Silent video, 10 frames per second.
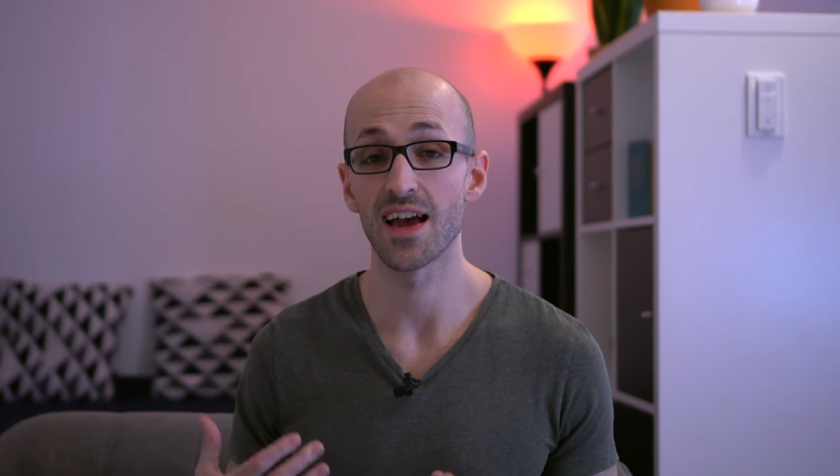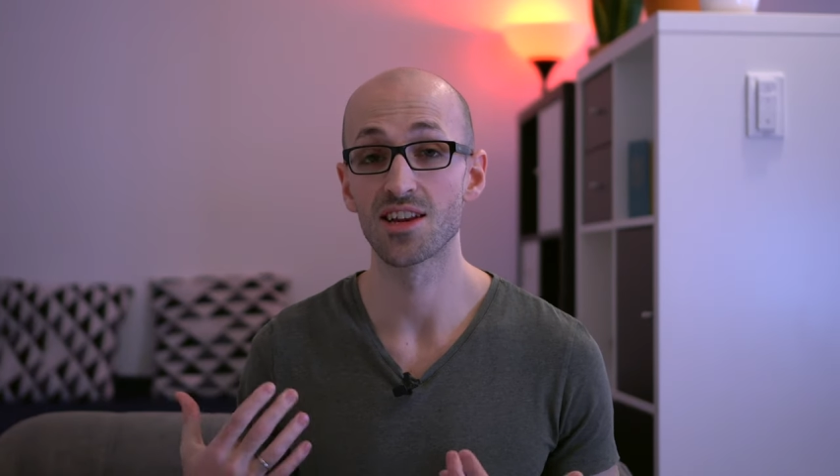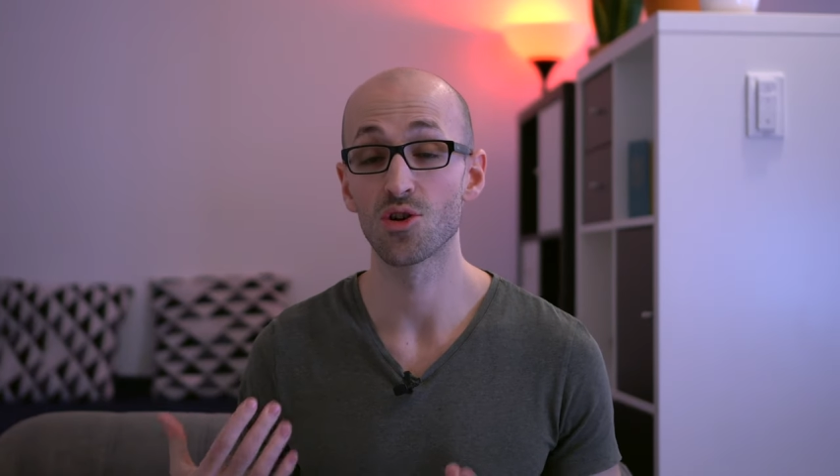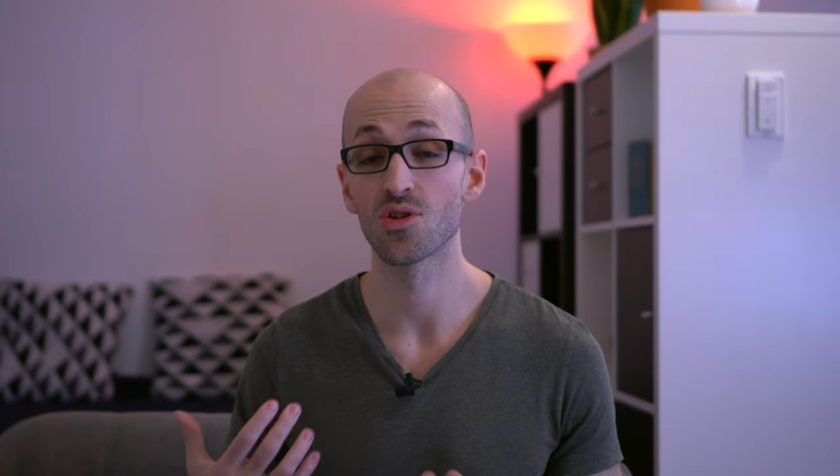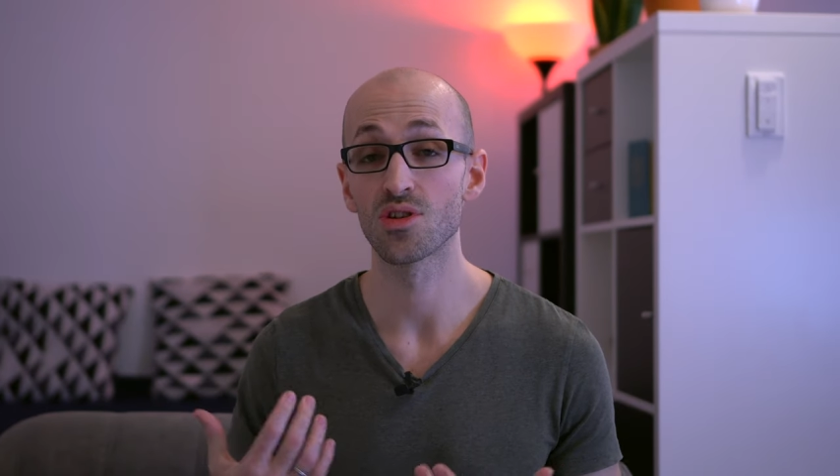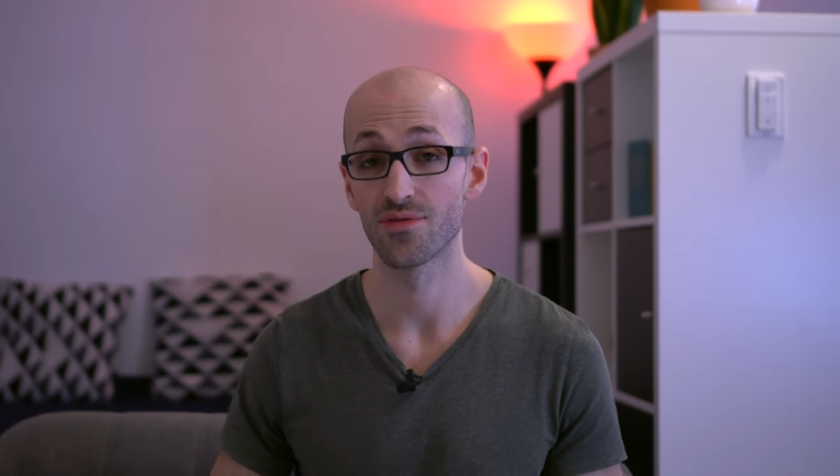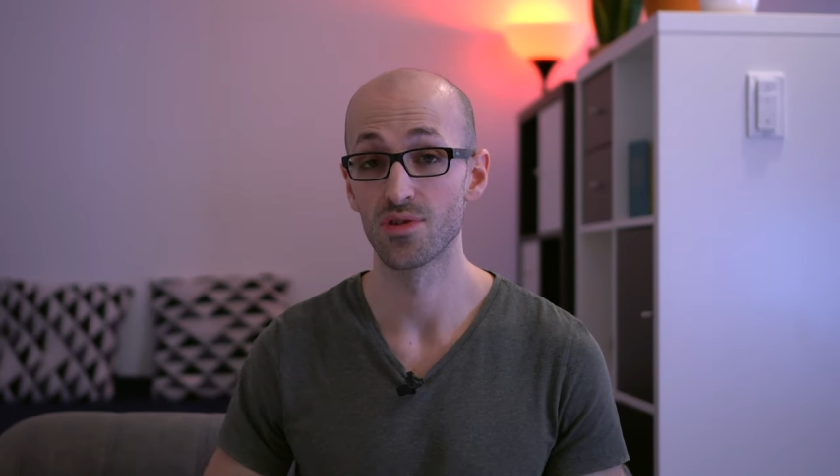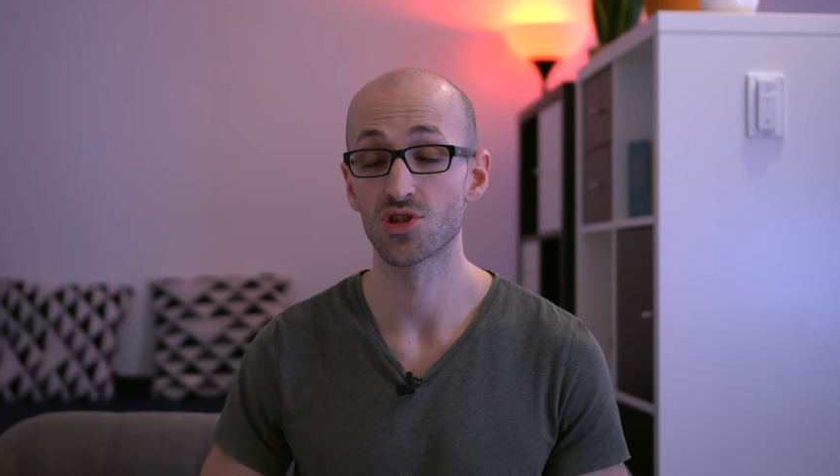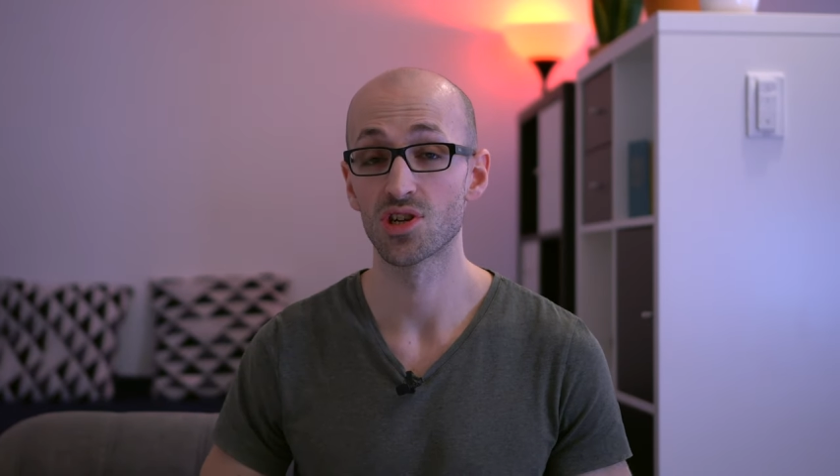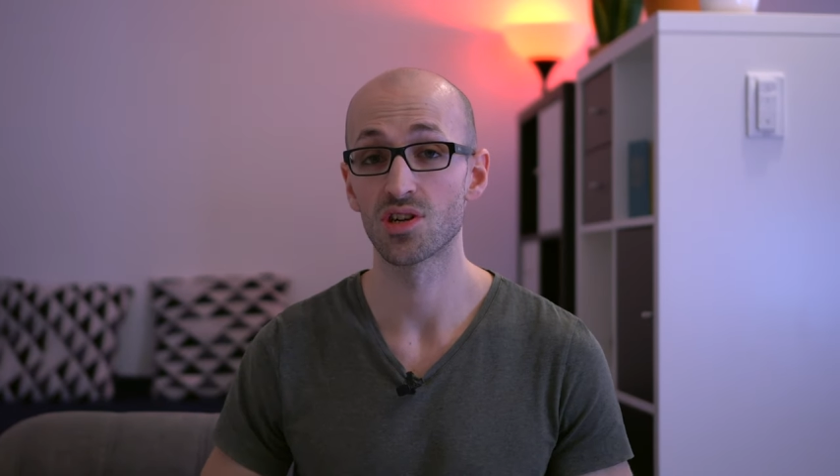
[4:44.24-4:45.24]
I don't know the
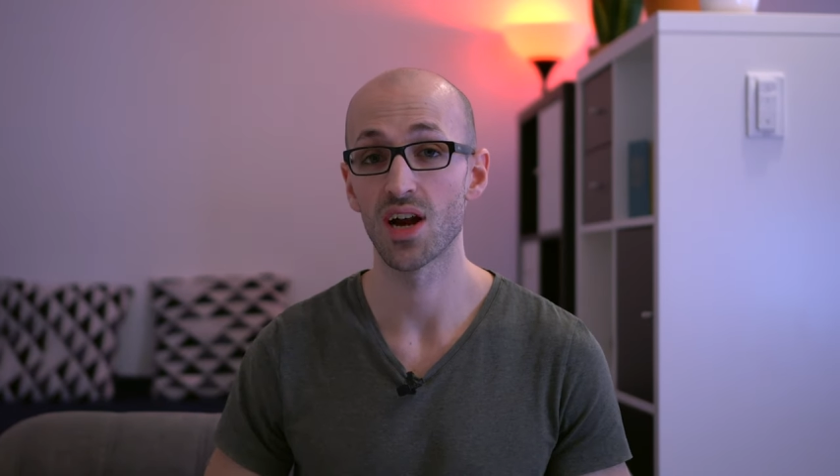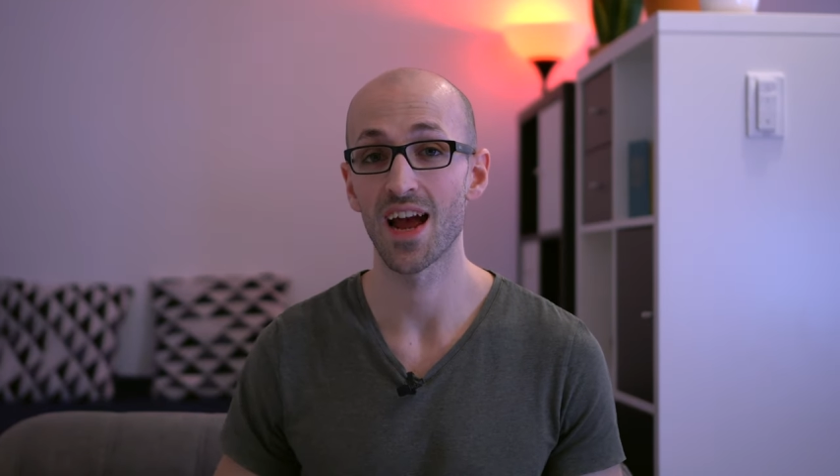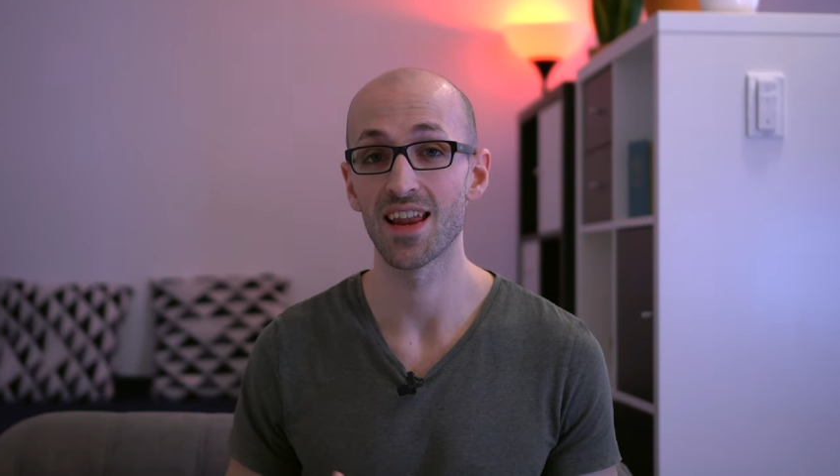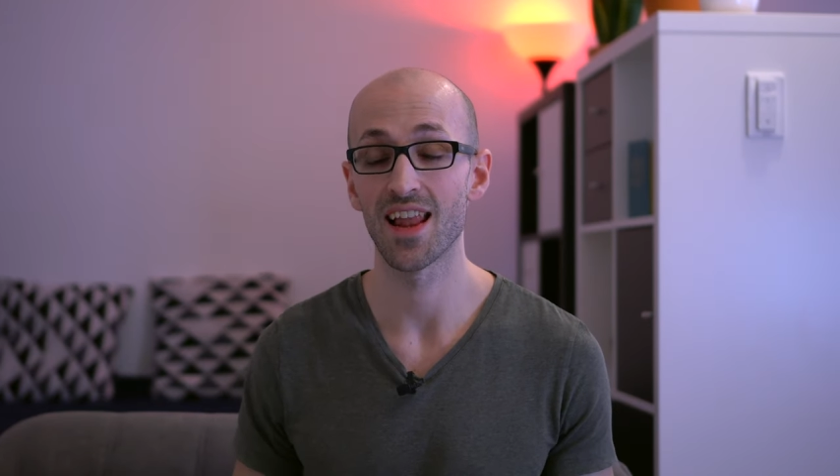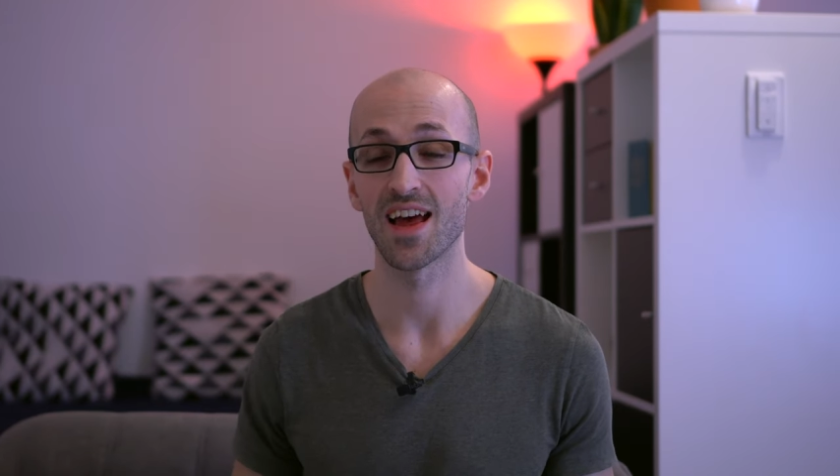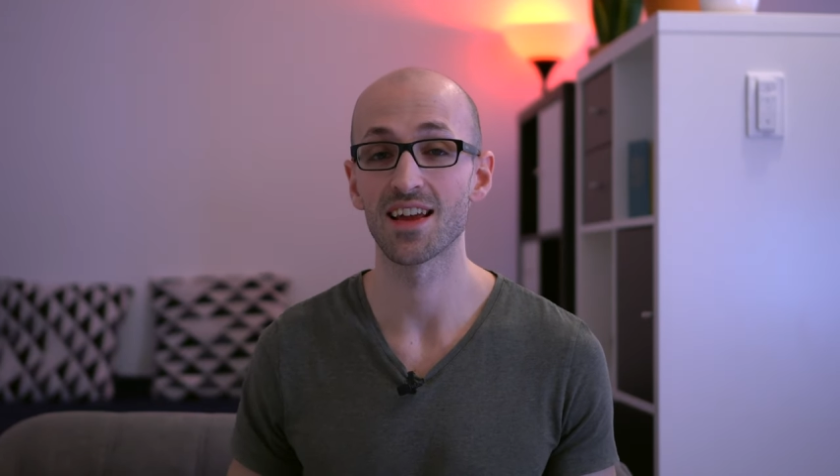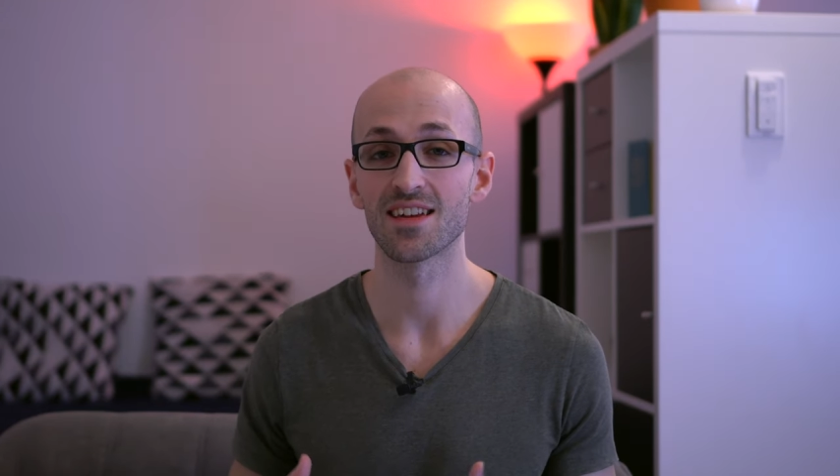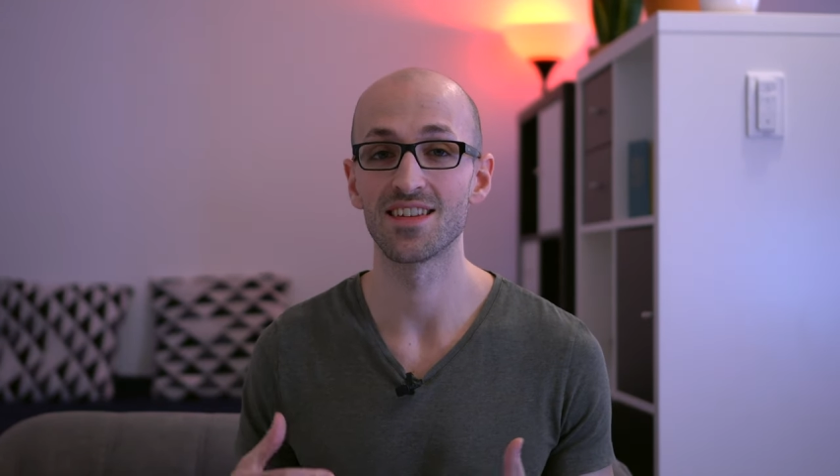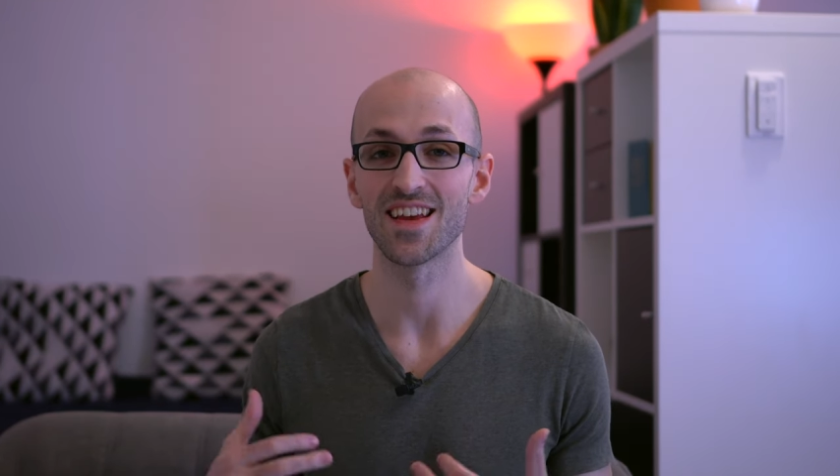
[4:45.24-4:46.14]
future, I like